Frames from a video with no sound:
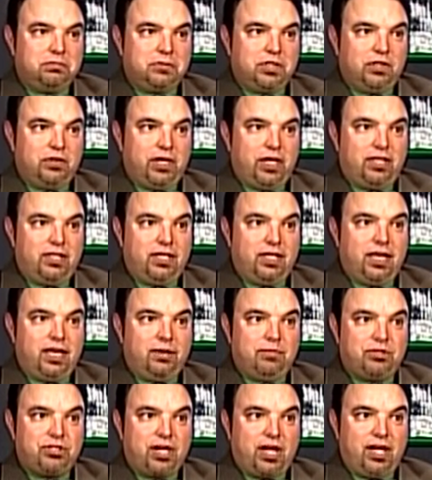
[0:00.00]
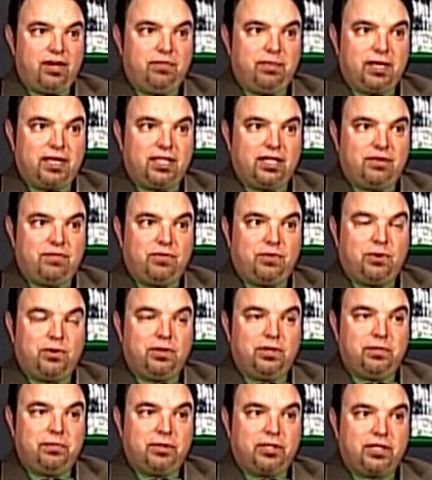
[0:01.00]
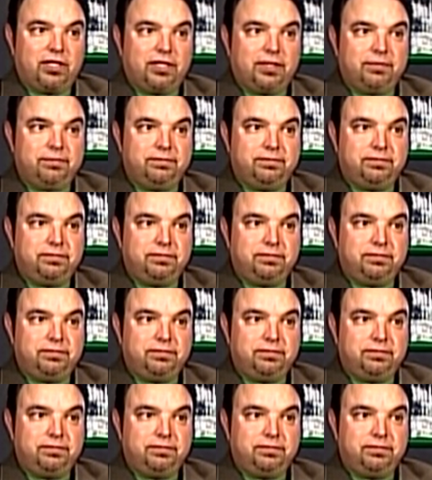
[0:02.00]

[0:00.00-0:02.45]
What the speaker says: 18 games shy of making that 400 mark.